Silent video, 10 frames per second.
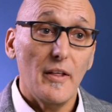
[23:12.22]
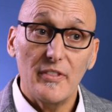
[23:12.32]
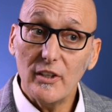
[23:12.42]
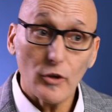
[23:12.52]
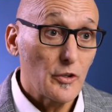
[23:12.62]

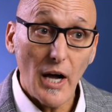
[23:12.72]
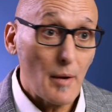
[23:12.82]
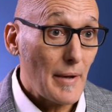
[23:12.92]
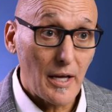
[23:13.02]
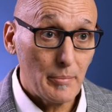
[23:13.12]
These are
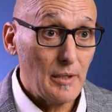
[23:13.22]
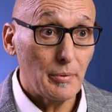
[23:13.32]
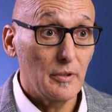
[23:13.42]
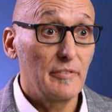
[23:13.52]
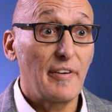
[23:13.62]
not bad
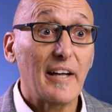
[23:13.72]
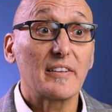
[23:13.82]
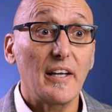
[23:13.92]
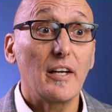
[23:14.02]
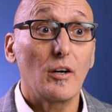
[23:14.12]
people. In
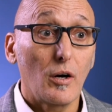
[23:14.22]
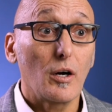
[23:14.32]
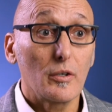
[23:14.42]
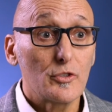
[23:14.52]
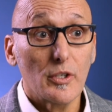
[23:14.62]
fact, they
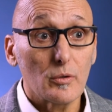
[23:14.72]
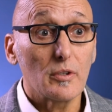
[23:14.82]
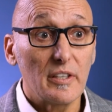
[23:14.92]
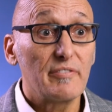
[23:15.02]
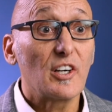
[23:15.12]
are
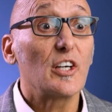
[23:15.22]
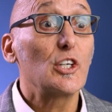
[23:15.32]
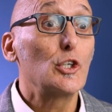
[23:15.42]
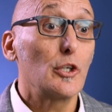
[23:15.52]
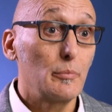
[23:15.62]
generally very
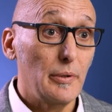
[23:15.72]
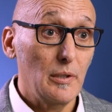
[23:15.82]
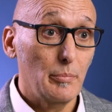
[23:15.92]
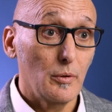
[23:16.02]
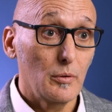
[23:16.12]
good
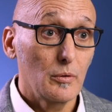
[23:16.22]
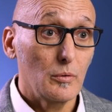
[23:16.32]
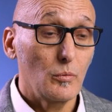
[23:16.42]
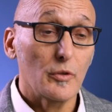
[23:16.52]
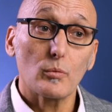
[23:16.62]
people
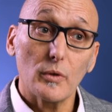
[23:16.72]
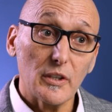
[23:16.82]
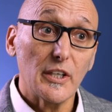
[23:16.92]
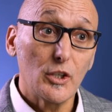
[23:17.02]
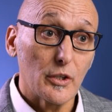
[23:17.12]
with
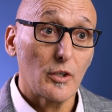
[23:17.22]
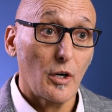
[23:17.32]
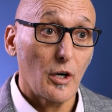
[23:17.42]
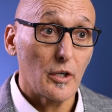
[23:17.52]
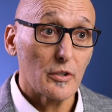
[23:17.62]
really good
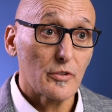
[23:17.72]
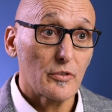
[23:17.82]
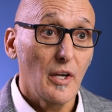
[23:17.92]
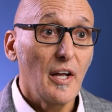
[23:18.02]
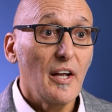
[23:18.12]

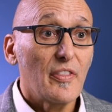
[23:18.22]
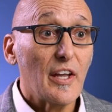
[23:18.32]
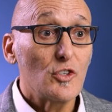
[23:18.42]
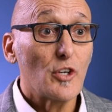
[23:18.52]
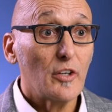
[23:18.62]
hearts.
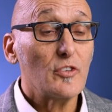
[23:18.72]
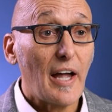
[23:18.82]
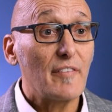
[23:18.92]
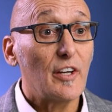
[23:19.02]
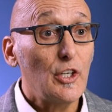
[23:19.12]
They just
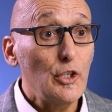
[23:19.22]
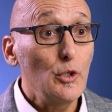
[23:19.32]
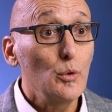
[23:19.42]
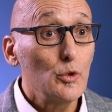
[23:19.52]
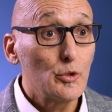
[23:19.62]
have a
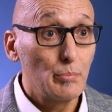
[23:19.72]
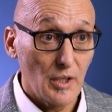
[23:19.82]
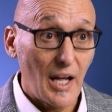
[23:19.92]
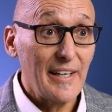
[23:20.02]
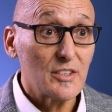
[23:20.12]
huge
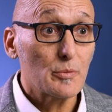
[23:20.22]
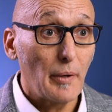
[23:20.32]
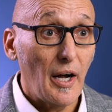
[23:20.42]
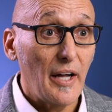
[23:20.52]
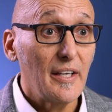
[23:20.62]
blind
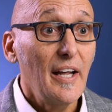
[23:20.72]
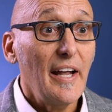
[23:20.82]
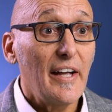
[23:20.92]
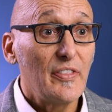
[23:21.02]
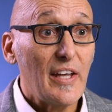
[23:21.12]
spot,
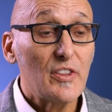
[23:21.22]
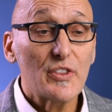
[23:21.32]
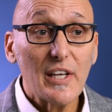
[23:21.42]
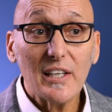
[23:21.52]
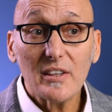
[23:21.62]
and they
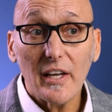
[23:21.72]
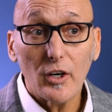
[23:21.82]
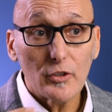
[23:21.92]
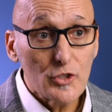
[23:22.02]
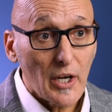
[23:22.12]
think they
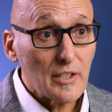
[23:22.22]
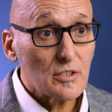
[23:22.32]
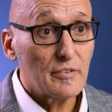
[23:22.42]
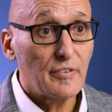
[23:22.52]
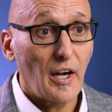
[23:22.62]
are
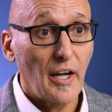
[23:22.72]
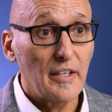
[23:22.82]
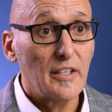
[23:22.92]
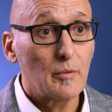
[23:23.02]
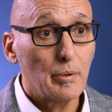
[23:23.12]

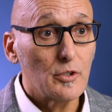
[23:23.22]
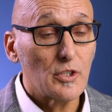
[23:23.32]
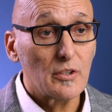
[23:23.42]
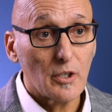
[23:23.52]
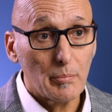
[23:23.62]
justified in
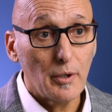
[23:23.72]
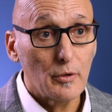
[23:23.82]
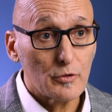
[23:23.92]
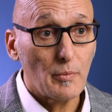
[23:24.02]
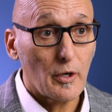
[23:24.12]
pushing their
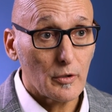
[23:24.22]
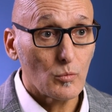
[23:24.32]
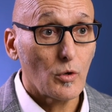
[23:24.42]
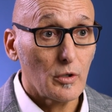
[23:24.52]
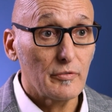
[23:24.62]

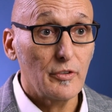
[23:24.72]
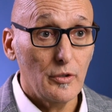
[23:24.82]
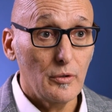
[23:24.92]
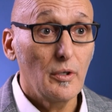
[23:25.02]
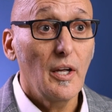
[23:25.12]
postmodern
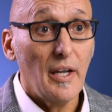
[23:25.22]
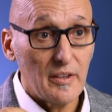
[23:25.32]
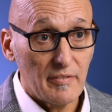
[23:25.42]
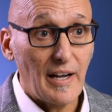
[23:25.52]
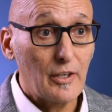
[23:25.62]
worldview
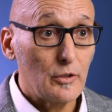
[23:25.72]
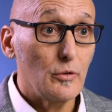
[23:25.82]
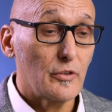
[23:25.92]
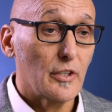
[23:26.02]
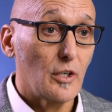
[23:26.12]
and the
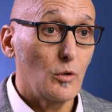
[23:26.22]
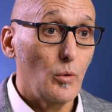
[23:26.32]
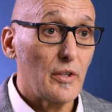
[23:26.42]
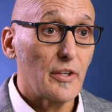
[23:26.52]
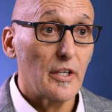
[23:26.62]
values that go
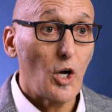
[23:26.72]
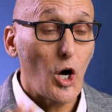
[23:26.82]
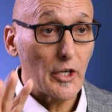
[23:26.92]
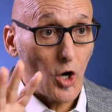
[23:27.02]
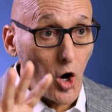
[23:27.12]
with it
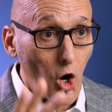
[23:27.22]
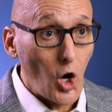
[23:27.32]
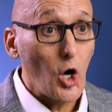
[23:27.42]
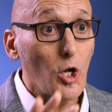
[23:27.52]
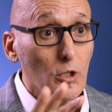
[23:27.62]
on
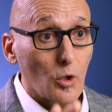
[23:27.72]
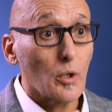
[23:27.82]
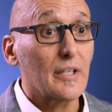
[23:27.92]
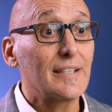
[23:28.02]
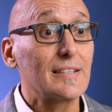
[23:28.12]
all
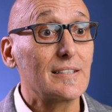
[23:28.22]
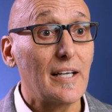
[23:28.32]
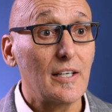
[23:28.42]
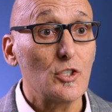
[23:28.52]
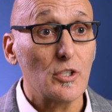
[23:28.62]

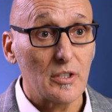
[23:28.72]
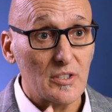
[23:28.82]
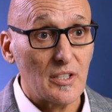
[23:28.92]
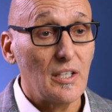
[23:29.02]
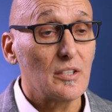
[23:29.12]

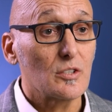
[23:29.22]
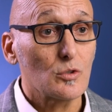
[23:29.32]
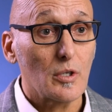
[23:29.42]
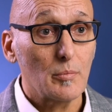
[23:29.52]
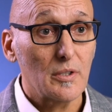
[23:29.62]
organizations
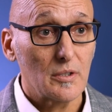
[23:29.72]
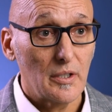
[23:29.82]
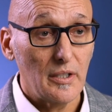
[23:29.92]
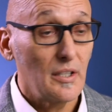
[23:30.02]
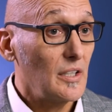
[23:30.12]

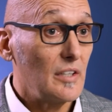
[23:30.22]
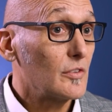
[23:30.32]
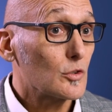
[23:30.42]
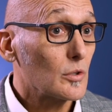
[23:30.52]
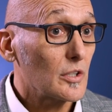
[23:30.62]
indiscriminately,
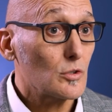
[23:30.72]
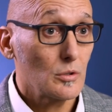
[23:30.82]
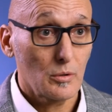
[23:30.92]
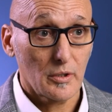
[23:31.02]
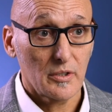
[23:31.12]
even
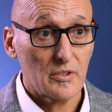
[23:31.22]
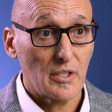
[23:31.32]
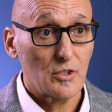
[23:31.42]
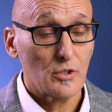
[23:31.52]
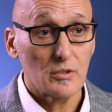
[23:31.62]
traditional
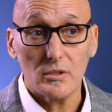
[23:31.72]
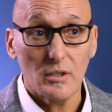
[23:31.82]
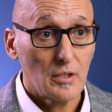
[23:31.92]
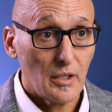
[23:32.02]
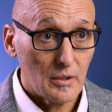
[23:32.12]
organizations
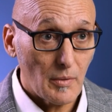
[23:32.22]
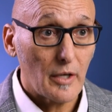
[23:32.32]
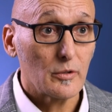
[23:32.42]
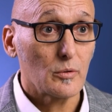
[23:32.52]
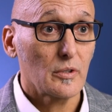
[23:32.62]
and
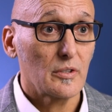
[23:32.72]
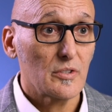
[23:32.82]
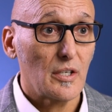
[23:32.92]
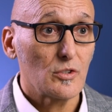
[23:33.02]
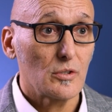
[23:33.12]
modern
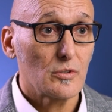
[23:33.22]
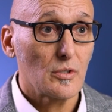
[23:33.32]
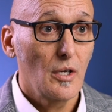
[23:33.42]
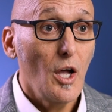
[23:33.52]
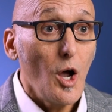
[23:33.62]

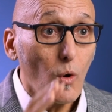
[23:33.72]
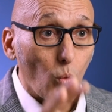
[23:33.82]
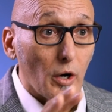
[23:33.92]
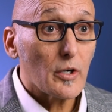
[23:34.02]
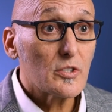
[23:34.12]
organizations.
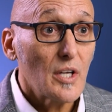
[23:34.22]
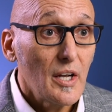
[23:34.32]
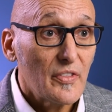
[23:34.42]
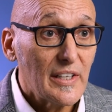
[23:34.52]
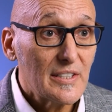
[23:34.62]
Worse,
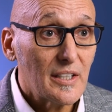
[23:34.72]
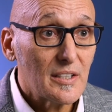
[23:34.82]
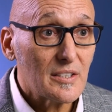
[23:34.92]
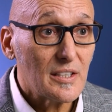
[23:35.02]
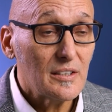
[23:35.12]
they tend
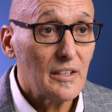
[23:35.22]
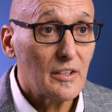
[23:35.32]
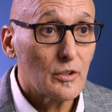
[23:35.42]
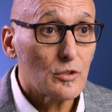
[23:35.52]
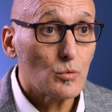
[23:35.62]
to see
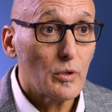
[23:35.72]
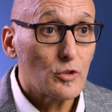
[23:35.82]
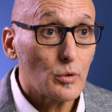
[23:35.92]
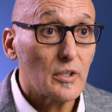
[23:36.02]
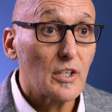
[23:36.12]
leaders
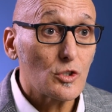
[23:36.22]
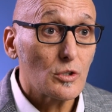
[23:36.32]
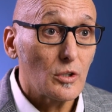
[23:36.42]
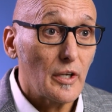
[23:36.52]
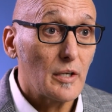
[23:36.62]
with
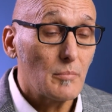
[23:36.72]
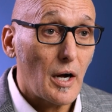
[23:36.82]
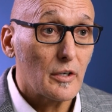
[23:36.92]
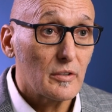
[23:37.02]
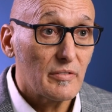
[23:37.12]
traditional and
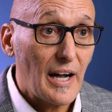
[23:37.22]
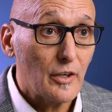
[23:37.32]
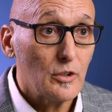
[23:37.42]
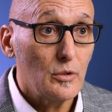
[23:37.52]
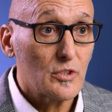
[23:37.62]
modern
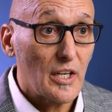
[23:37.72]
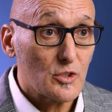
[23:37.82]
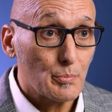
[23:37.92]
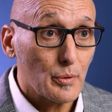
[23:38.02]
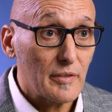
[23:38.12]
values
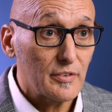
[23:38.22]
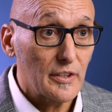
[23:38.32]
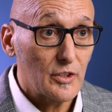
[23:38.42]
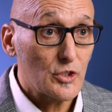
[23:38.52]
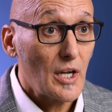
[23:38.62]
as
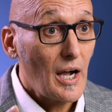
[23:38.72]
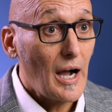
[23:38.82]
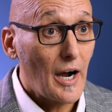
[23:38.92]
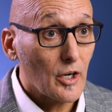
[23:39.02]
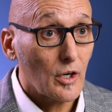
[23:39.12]
privileged,
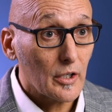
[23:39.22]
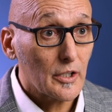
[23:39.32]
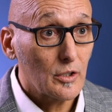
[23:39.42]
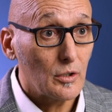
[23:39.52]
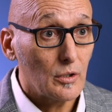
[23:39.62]

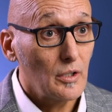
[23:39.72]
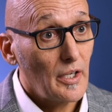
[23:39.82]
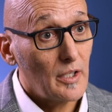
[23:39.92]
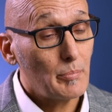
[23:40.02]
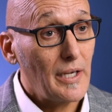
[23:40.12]
hierarchical,
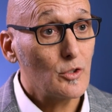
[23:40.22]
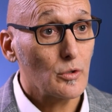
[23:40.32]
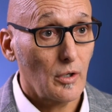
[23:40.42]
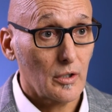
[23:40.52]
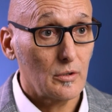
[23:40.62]
and
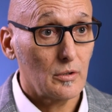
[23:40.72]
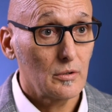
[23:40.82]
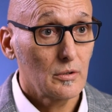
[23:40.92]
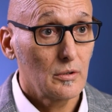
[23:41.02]
patriarchal.